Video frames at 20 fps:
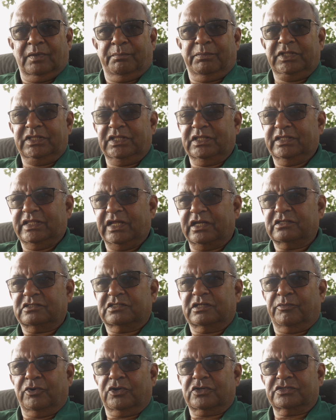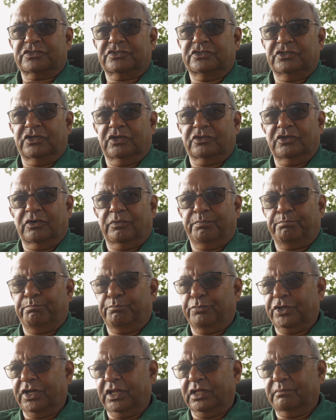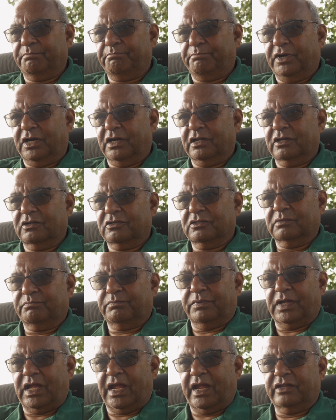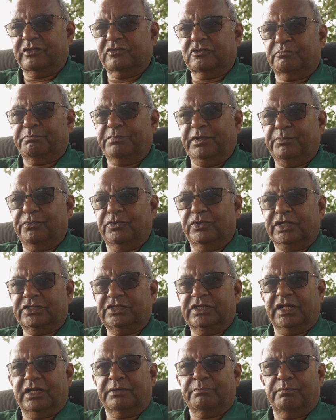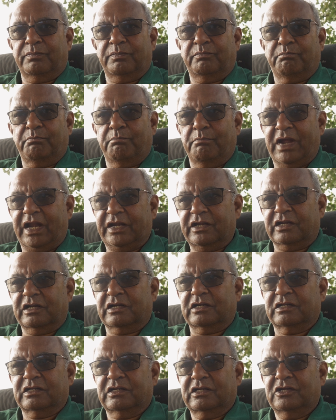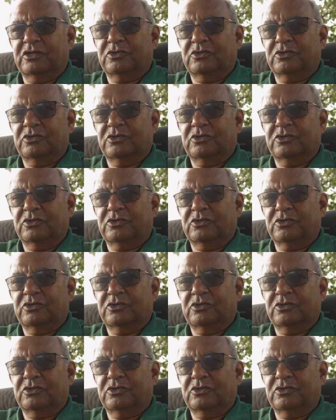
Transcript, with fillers: But then that is democracy. You're, you're putting power into the hands of the people who actually get mattered,